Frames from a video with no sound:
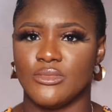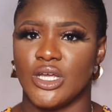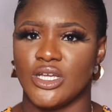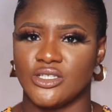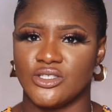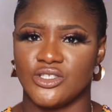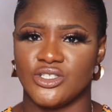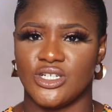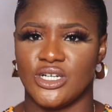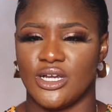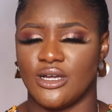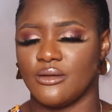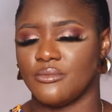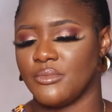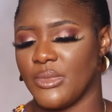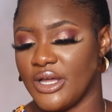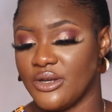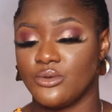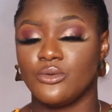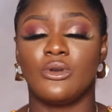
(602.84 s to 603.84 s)
Nigeria.
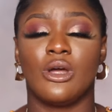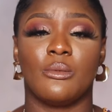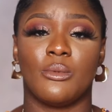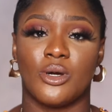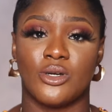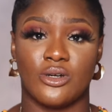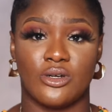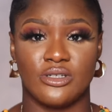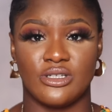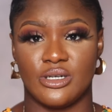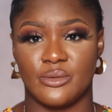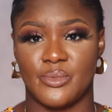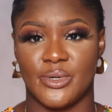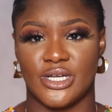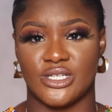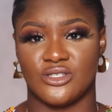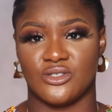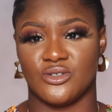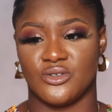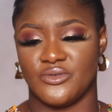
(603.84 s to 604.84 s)
I don't know about other
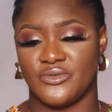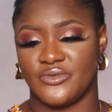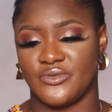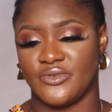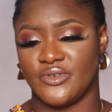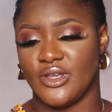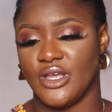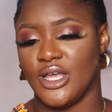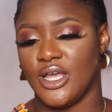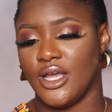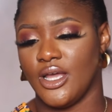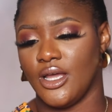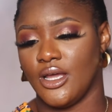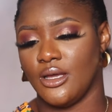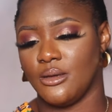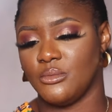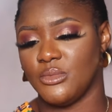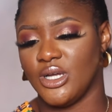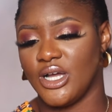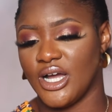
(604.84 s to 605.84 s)
parts of
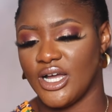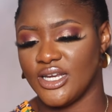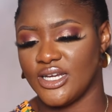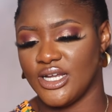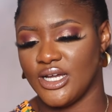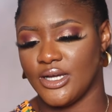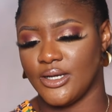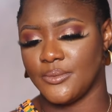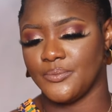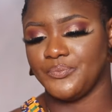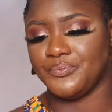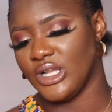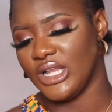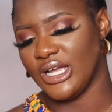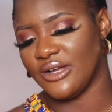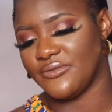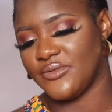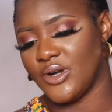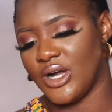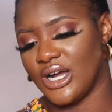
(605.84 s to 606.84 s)
Ghana, but
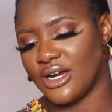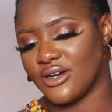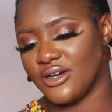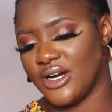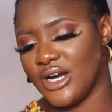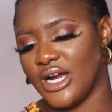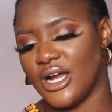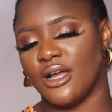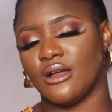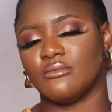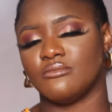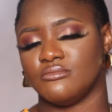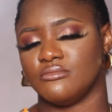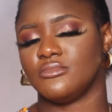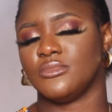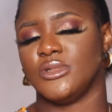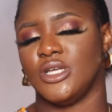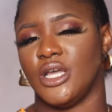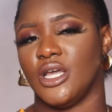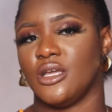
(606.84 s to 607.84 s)
like for Accra,
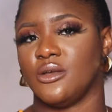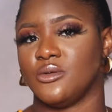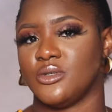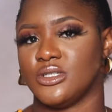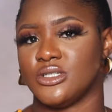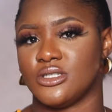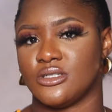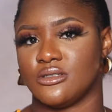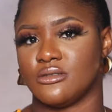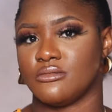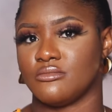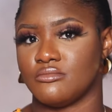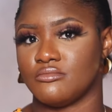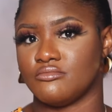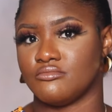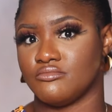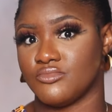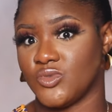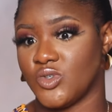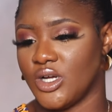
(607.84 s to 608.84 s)
yeah, it was
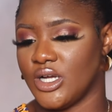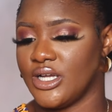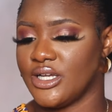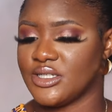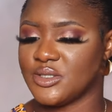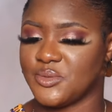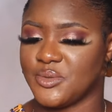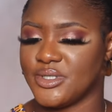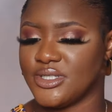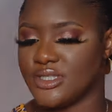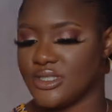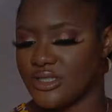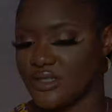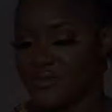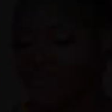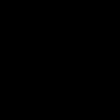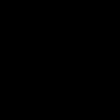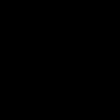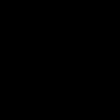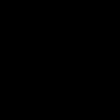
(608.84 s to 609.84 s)
quite
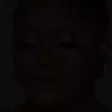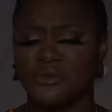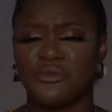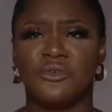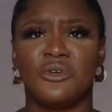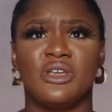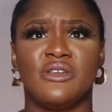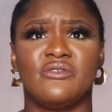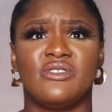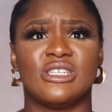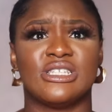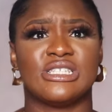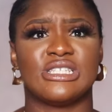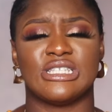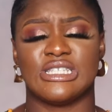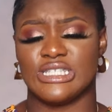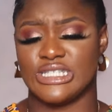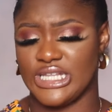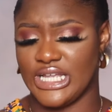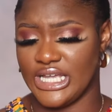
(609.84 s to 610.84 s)
expensive. I don't know if
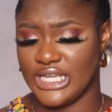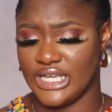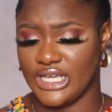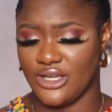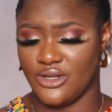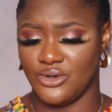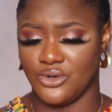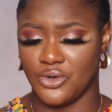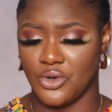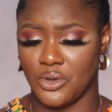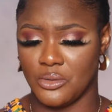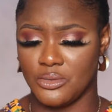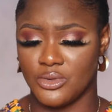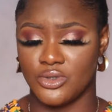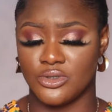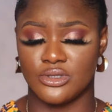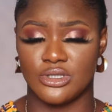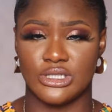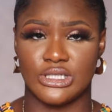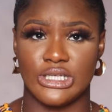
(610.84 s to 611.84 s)
this is like a
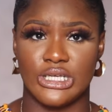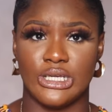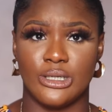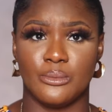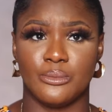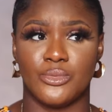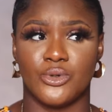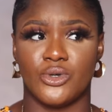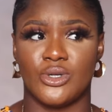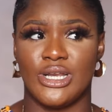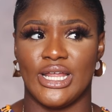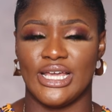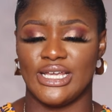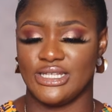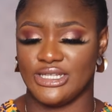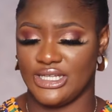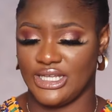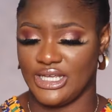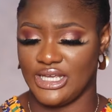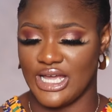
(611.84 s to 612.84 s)
normal thing, but
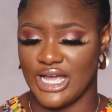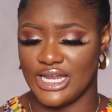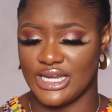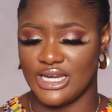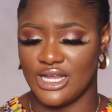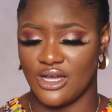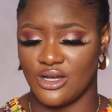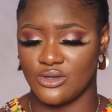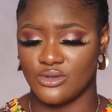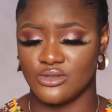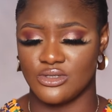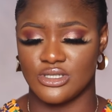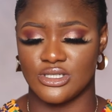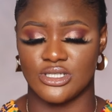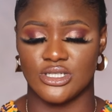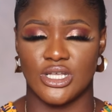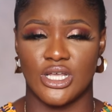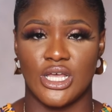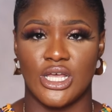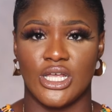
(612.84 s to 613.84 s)
like they
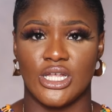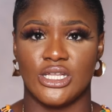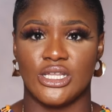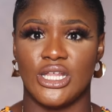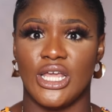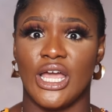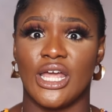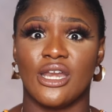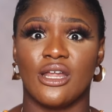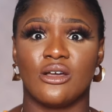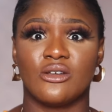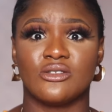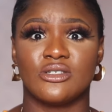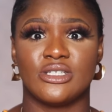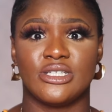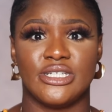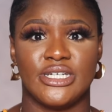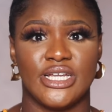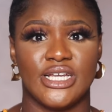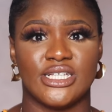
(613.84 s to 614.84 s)
announce
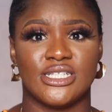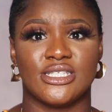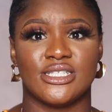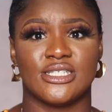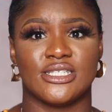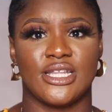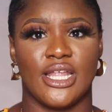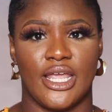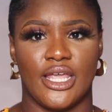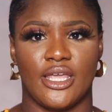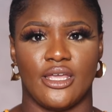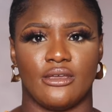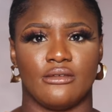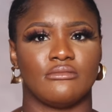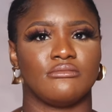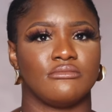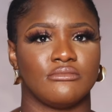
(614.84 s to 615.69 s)
deaths, like